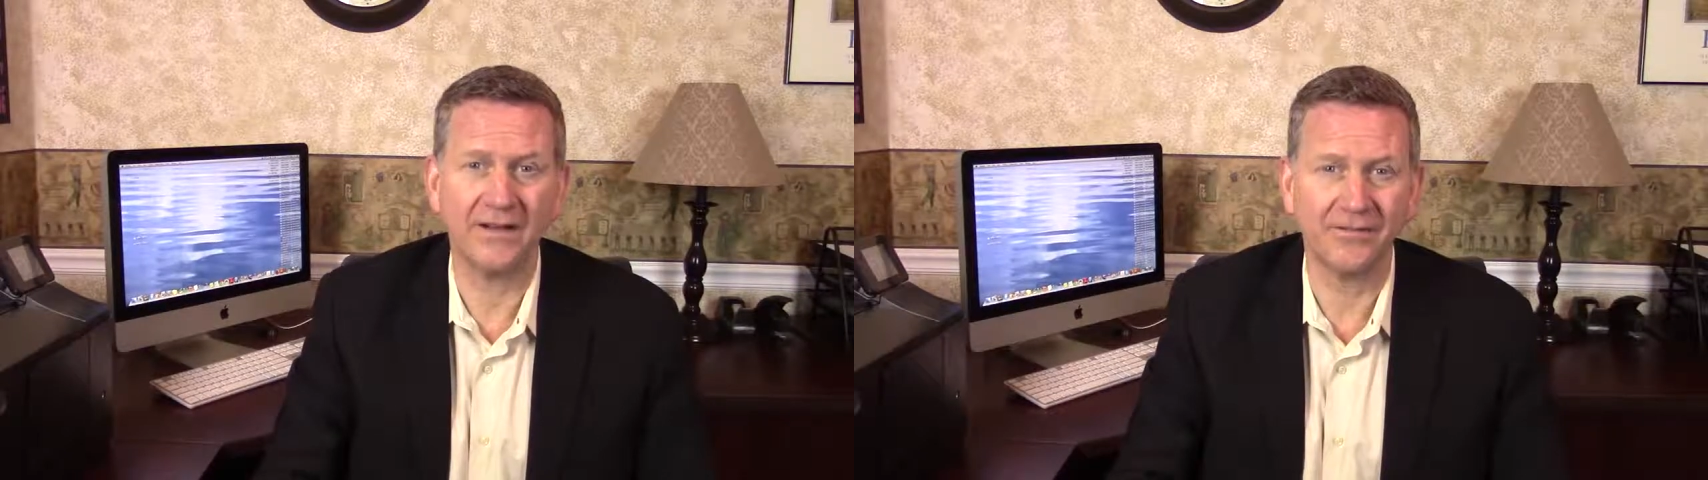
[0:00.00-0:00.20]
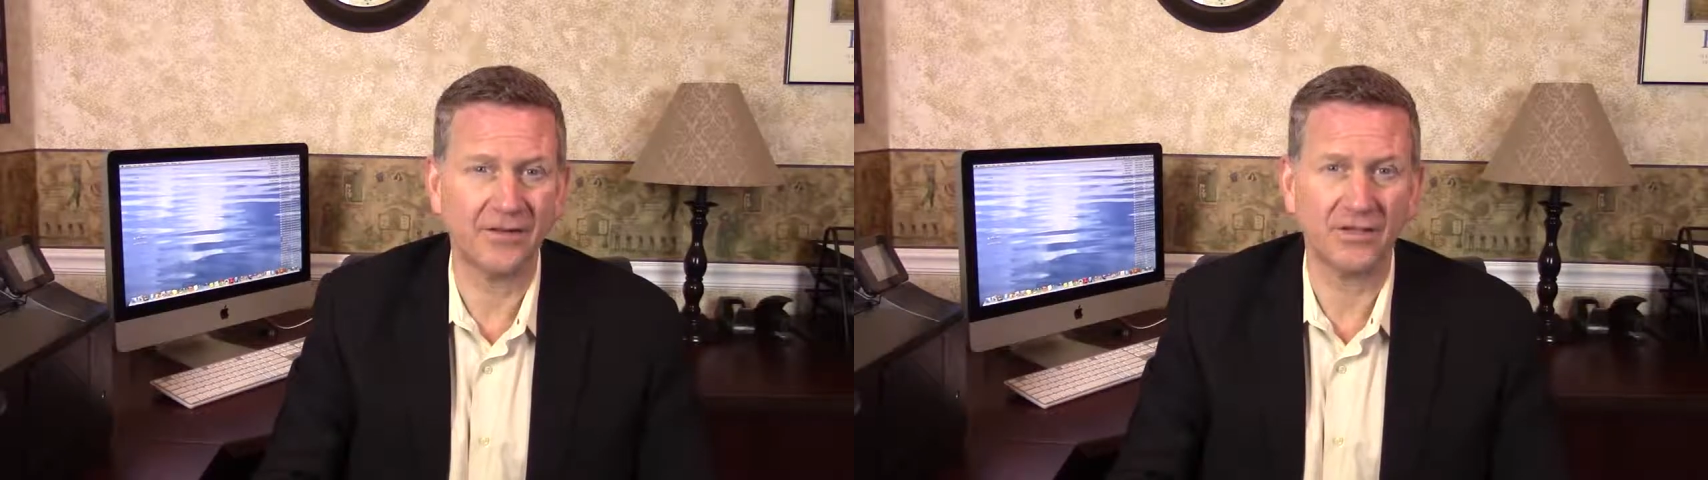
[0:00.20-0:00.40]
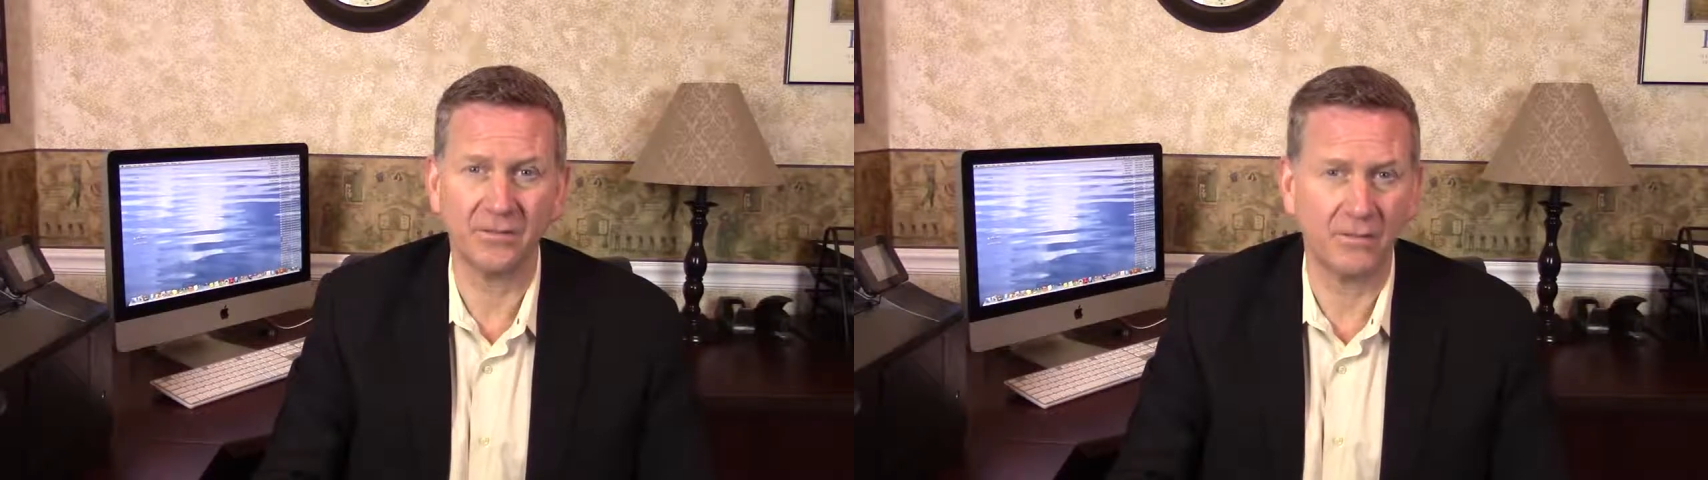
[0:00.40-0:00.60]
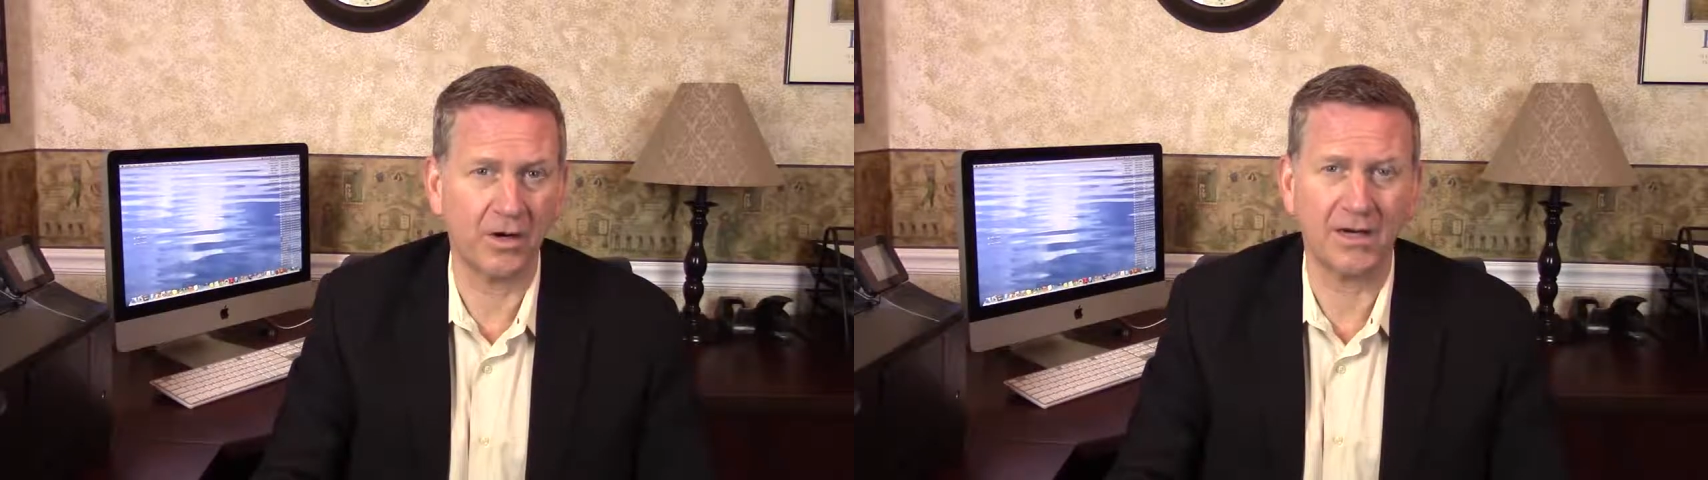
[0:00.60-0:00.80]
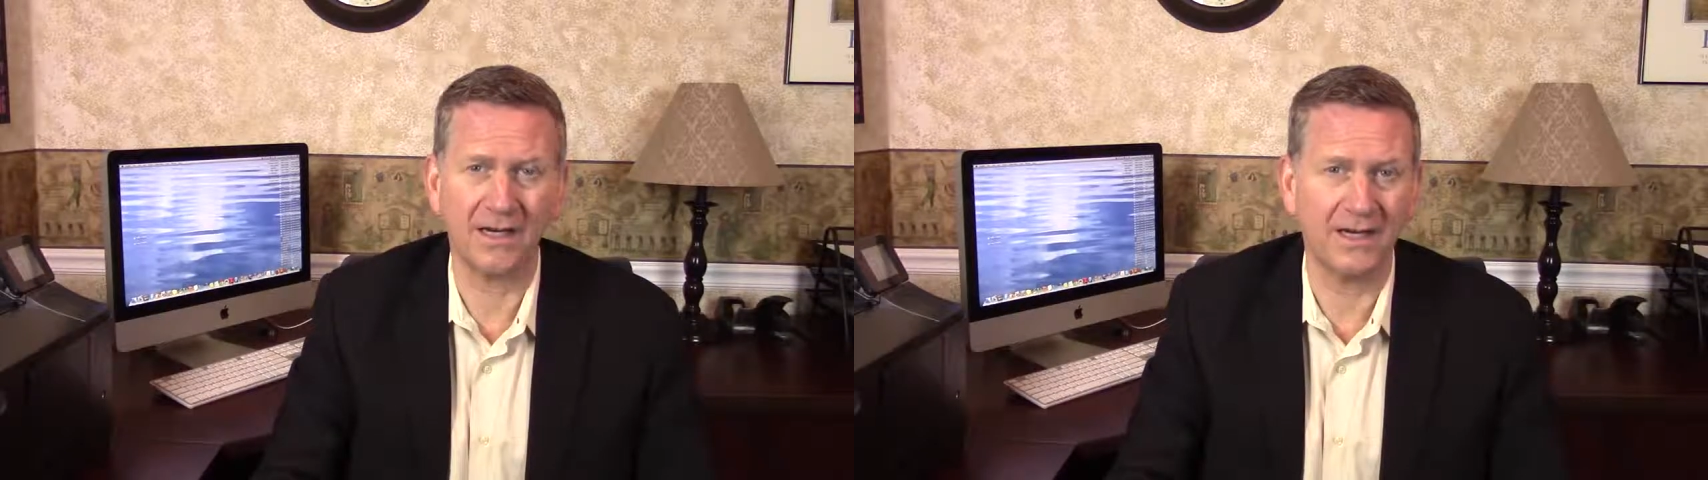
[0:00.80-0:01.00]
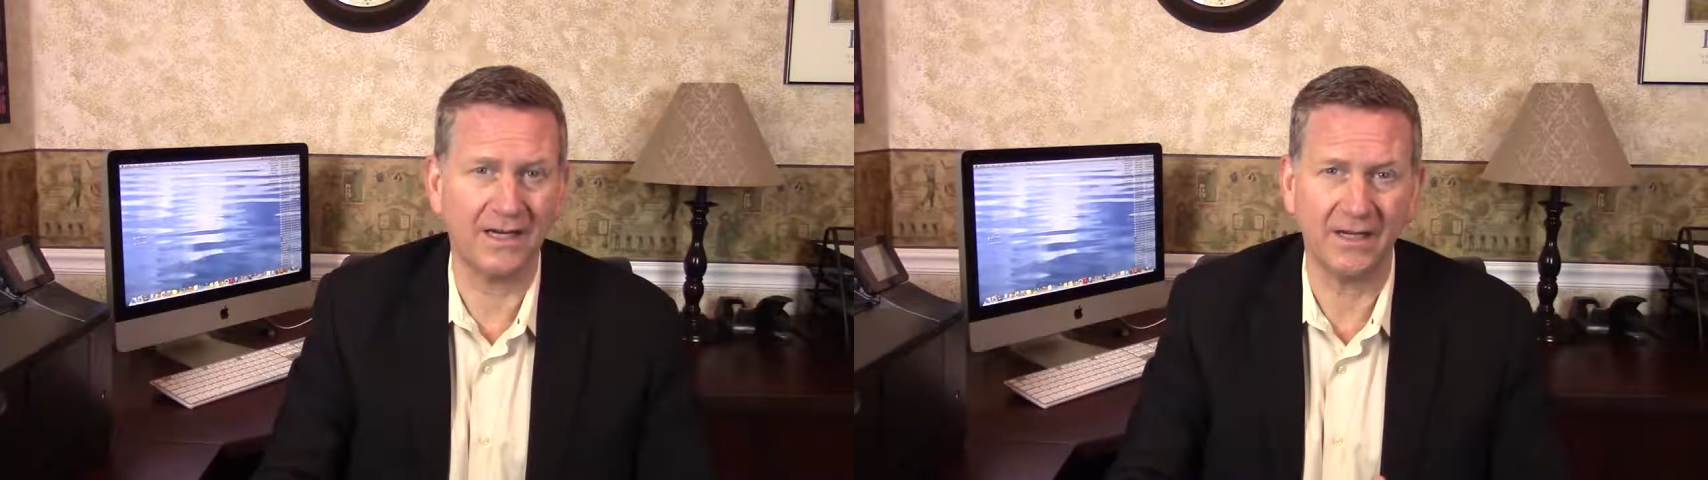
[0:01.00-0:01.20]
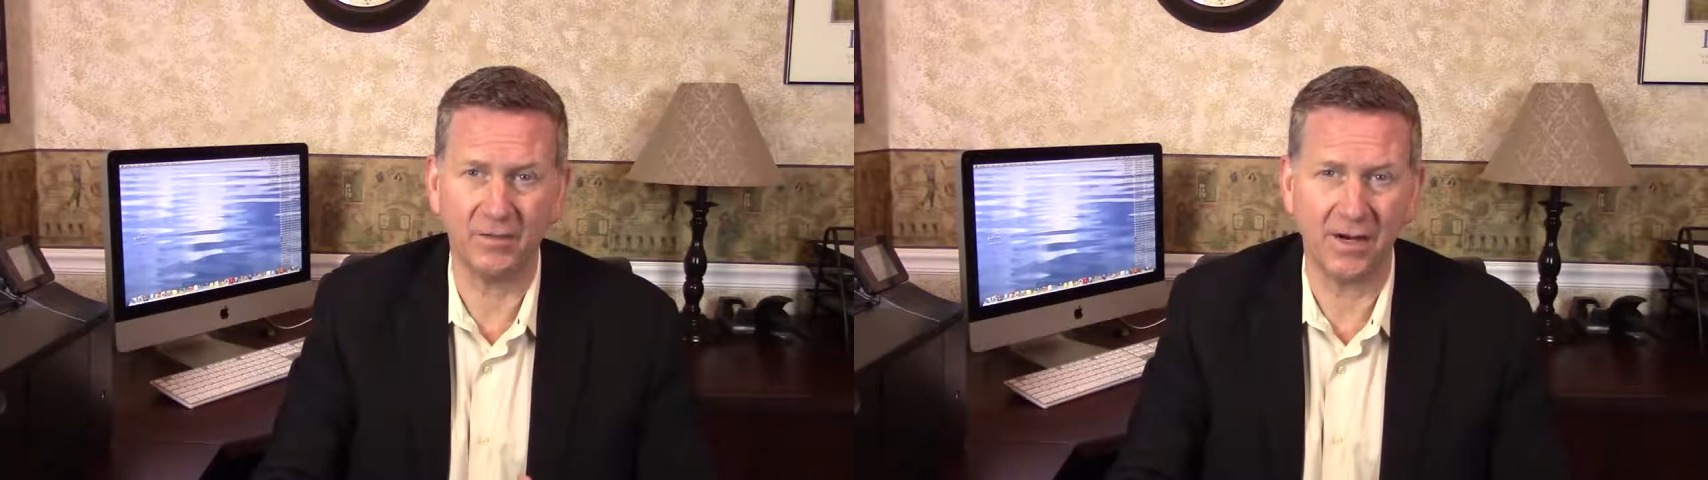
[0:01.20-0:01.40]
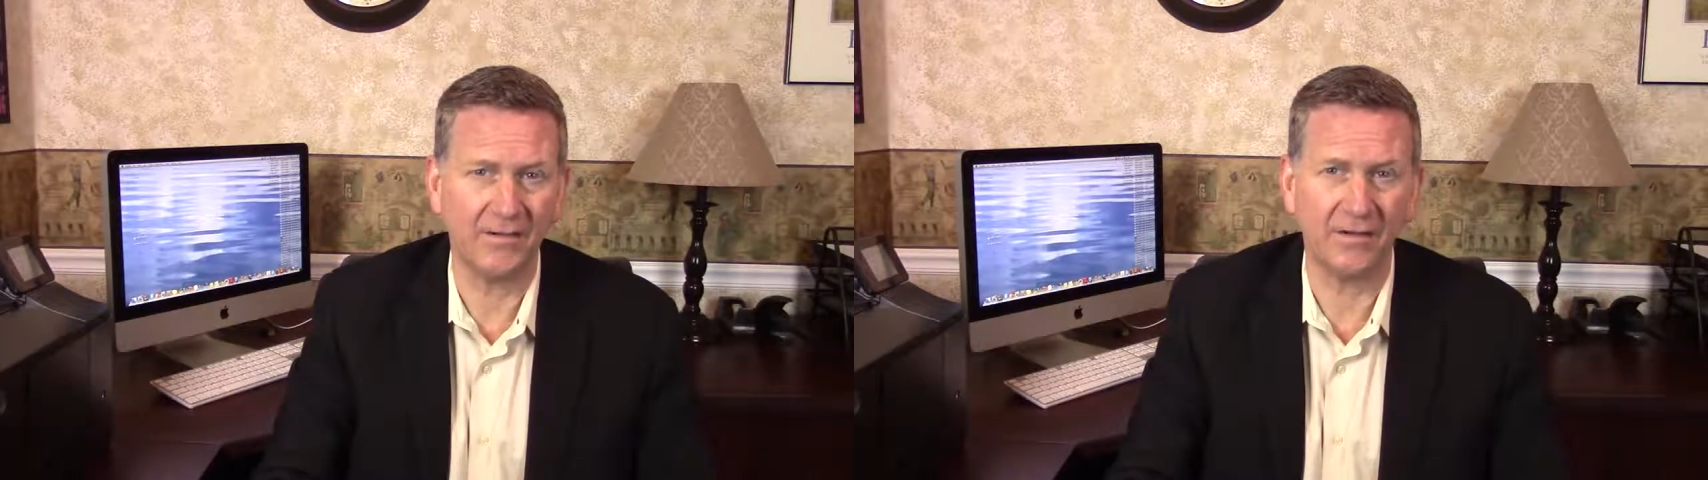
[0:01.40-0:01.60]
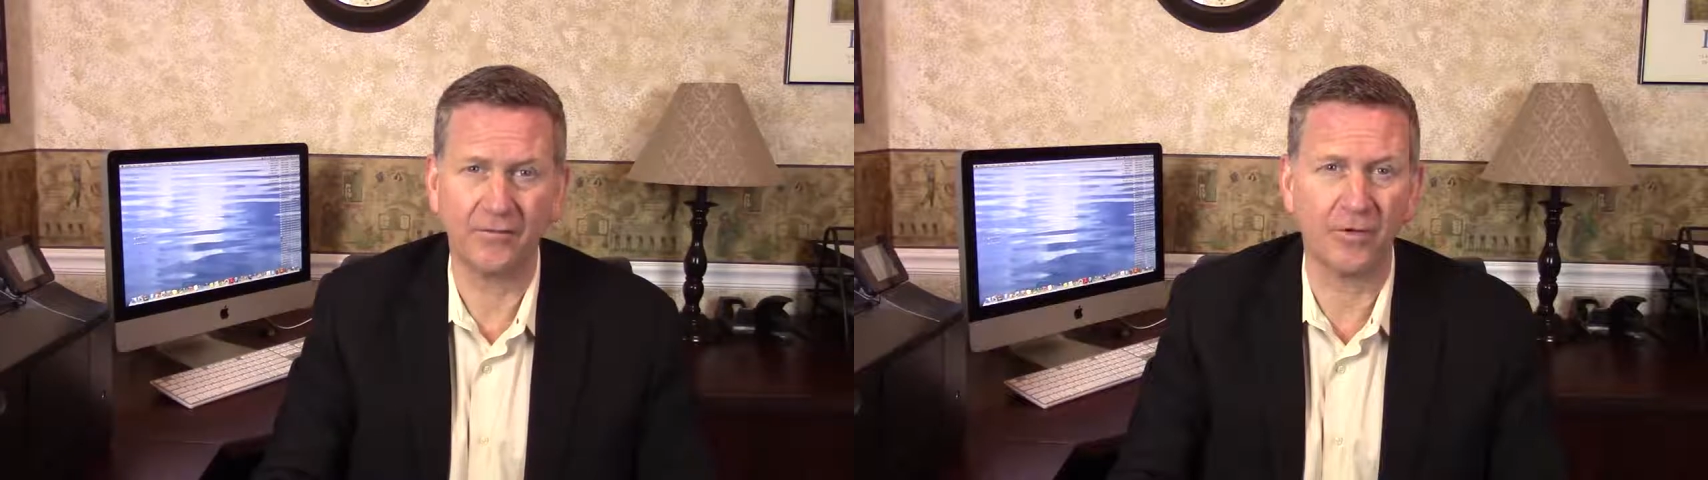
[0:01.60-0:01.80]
efficient marking and engraving